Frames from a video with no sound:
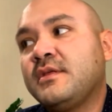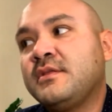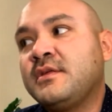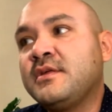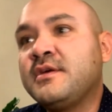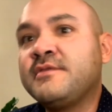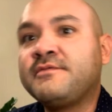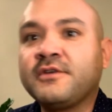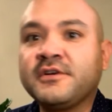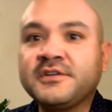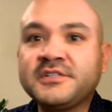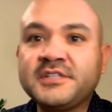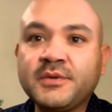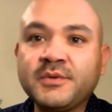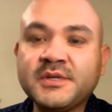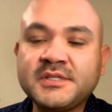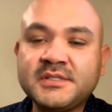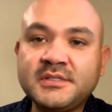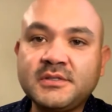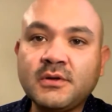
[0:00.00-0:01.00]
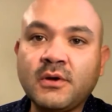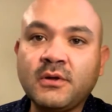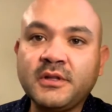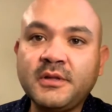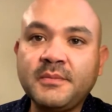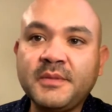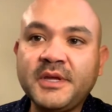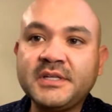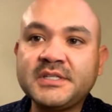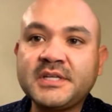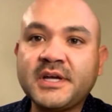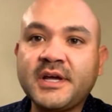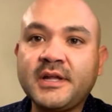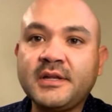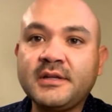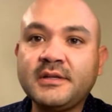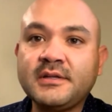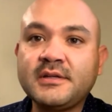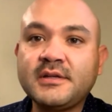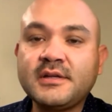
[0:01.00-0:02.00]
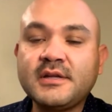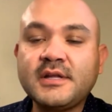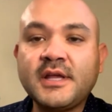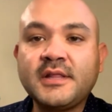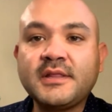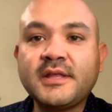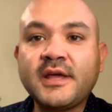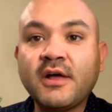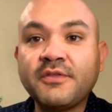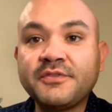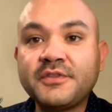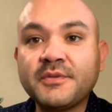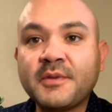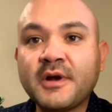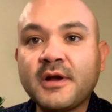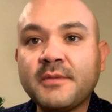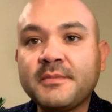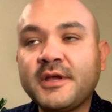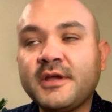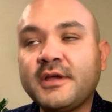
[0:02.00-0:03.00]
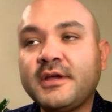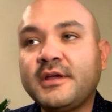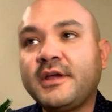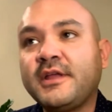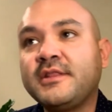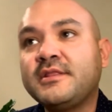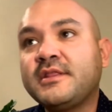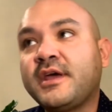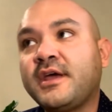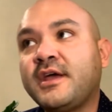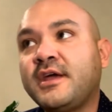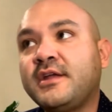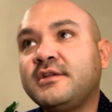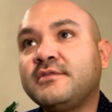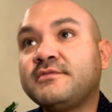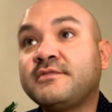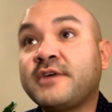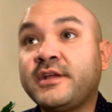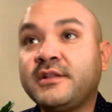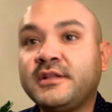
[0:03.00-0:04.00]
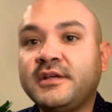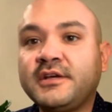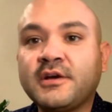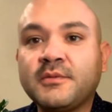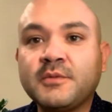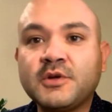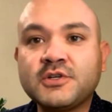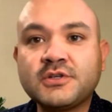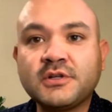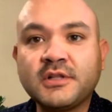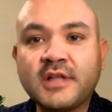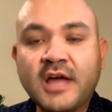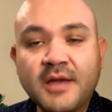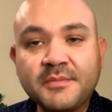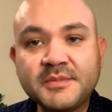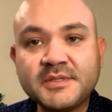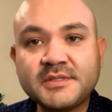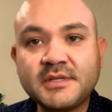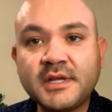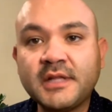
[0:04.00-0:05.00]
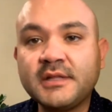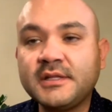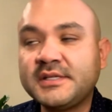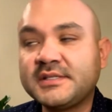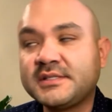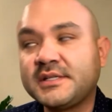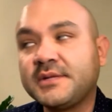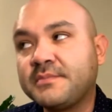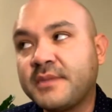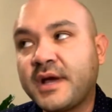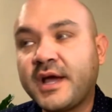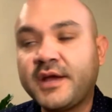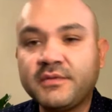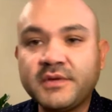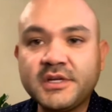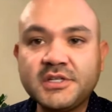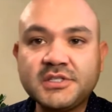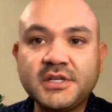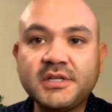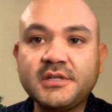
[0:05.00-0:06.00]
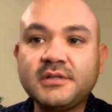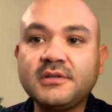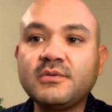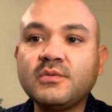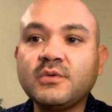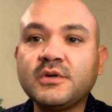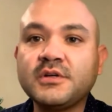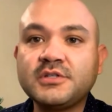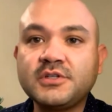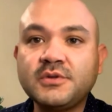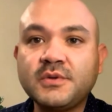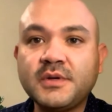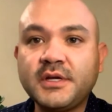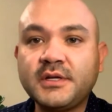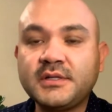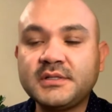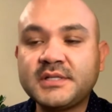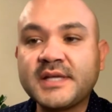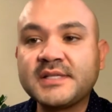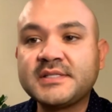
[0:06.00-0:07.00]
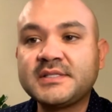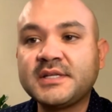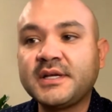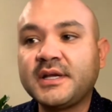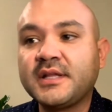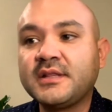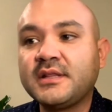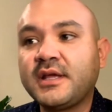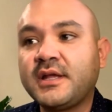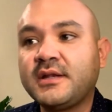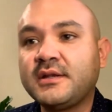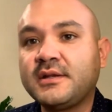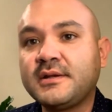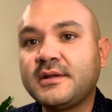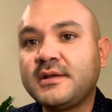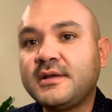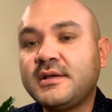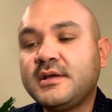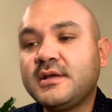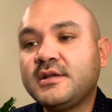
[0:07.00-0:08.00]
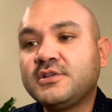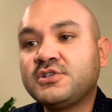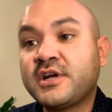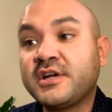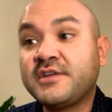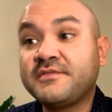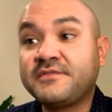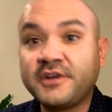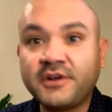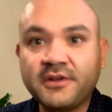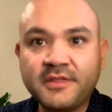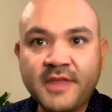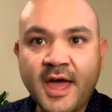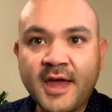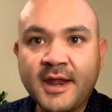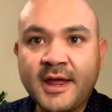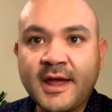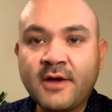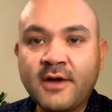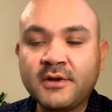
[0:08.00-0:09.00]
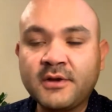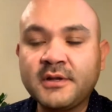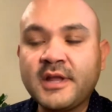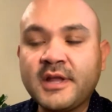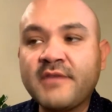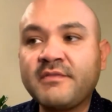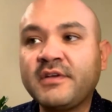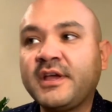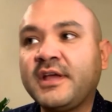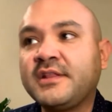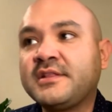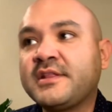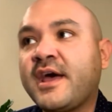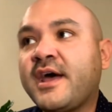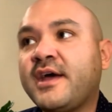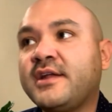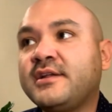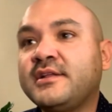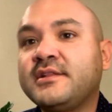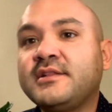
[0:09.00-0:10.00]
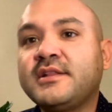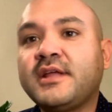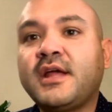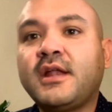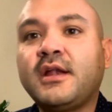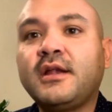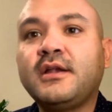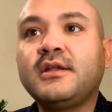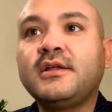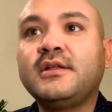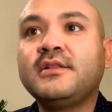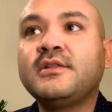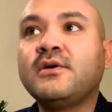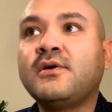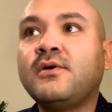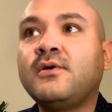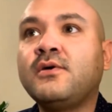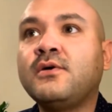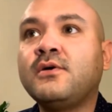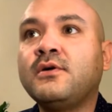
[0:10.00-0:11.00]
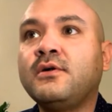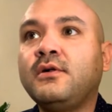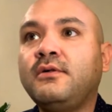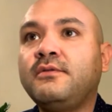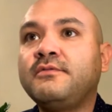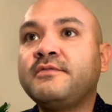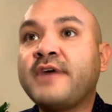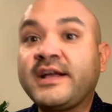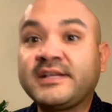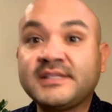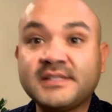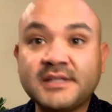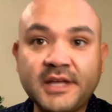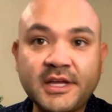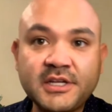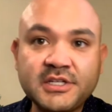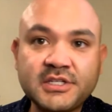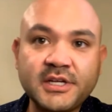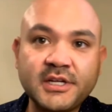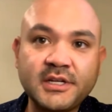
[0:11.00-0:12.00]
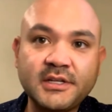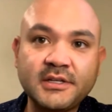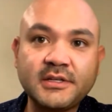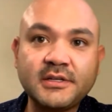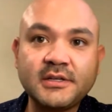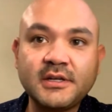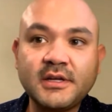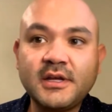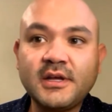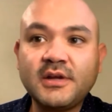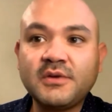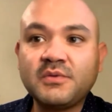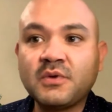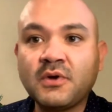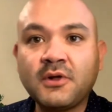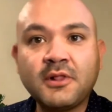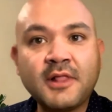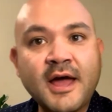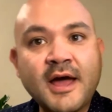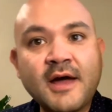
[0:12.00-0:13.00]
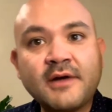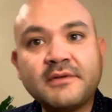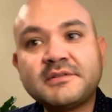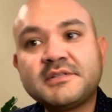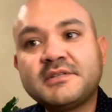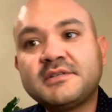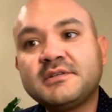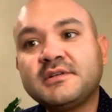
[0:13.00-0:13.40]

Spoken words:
at first it was only being done in the health department, and then finally commercial labs, at least in my region, were doing testing, and then trying to figure that out and navigate that, and then the whole vaccination rollout,